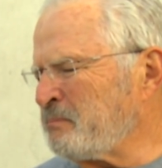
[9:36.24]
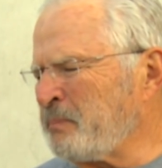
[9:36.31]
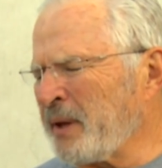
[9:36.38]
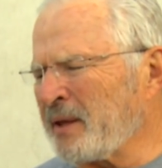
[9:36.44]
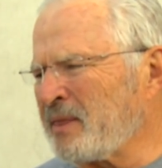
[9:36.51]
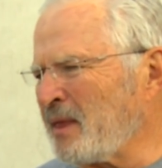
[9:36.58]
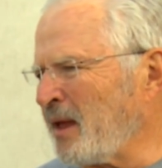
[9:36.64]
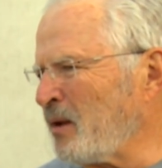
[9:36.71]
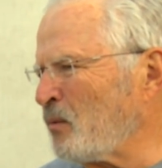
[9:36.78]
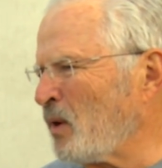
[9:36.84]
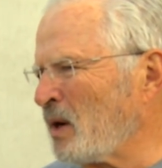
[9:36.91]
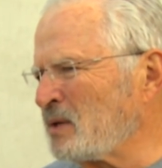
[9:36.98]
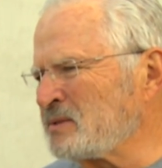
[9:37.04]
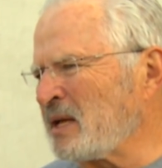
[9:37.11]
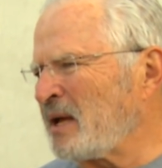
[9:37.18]
big thing
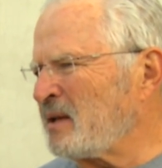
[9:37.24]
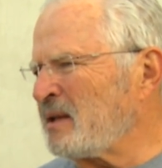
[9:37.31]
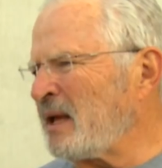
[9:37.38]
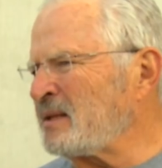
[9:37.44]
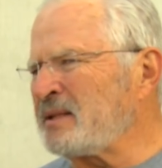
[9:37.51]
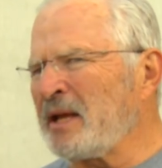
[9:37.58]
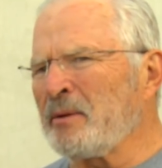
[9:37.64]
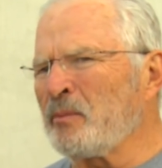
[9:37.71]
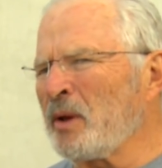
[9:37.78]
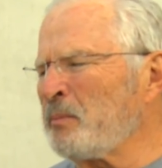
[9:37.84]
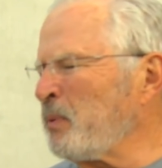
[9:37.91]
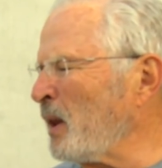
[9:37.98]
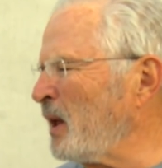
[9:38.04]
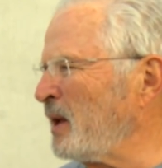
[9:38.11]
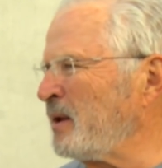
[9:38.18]
was that that team we
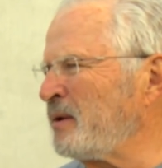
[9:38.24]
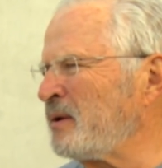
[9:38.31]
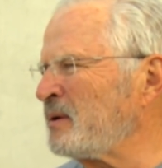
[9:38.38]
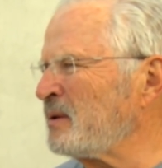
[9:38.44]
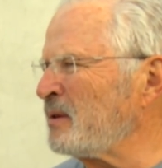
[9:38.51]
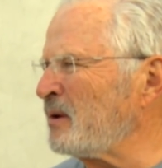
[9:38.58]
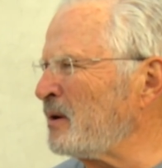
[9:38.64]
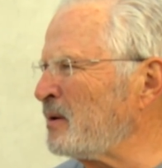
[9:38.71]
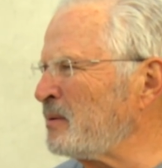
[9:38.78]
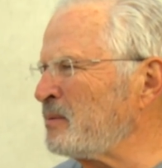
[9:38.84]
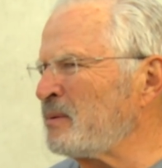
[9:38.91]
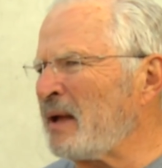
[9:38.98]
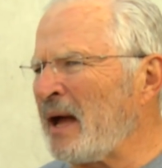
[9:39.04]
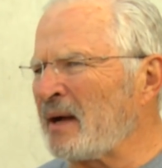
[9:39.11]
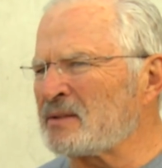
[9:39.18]
played, they're
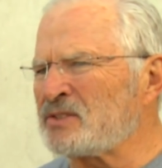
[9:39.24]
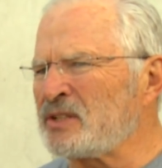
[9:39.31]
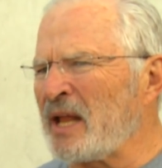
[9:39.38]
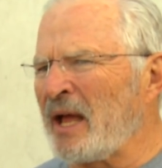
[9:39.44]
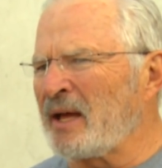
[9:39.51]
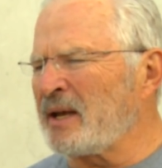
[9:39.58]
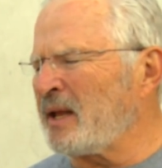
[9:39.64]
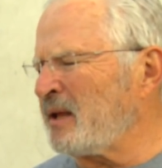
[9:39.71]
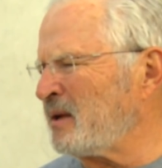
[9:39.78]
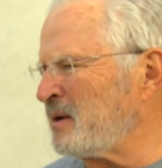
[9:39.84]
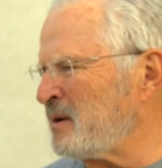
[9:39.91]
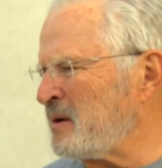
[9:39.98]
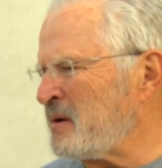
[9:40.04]
outstanding.